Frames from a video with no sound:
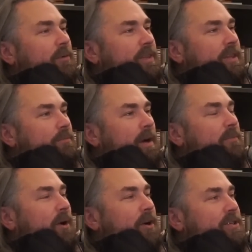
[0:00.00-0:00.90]
with it by
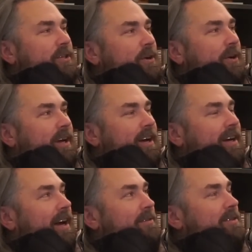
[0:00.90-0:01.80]
March you'll own a gun?"
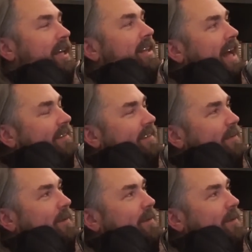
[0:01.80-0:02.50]
And I was like laughing